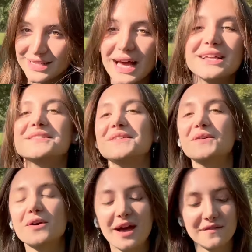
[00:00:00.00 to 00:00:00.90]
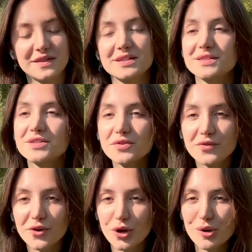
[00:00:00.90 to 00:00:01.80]
that you have these two
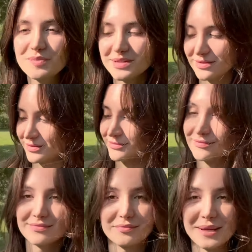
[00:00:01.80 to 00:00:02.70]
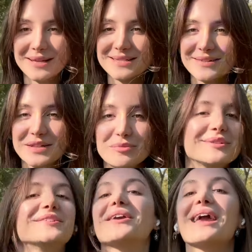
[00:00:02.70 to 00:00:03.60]
verbs. Hands are a little
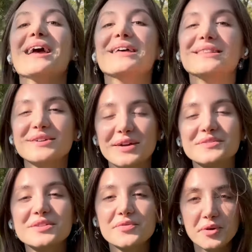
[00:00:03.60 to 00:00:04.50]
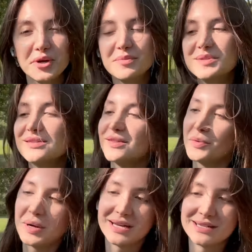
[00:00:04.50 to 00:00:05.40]
bit dirty. They have two verbs. The
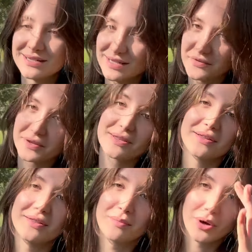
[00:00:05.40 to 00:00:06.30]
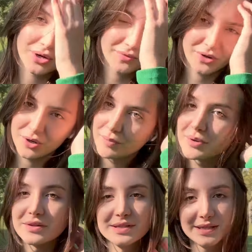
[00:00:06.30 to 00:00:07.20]
one is definitely the modal verb
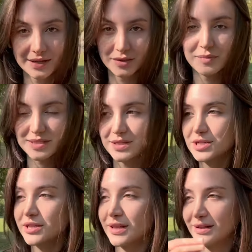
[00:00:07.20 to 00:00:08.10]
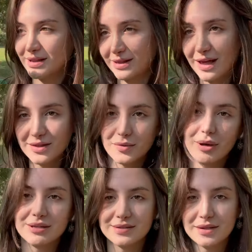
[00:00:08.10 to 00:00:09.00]
on the second position, and another
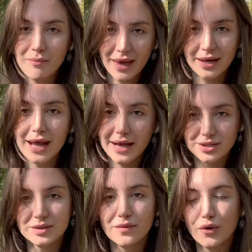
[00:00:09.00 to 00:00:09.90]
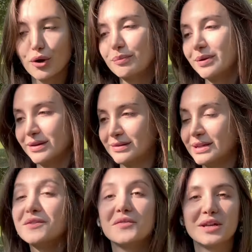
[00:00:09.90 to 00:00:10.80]
one is the main action verb in
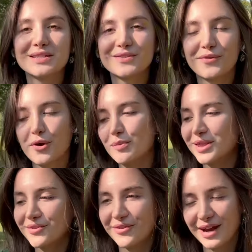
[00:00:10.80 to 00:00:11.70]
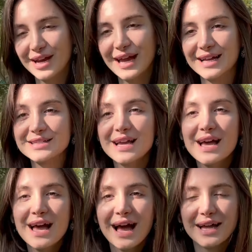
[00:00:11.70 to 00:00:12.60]
infinitive form in the very end.
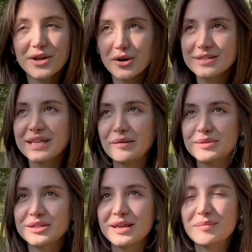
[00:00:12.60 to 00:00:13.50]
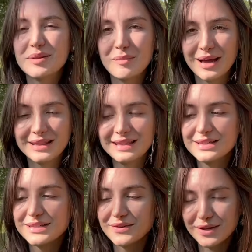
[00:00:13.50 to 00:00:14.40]
And you always have to keep in mind
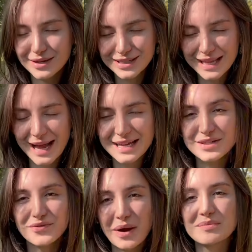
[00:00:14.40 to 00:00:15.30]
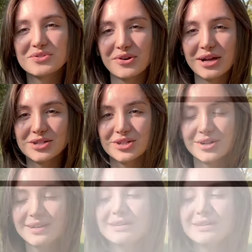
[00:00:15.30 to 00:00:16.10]
this nice frame structure,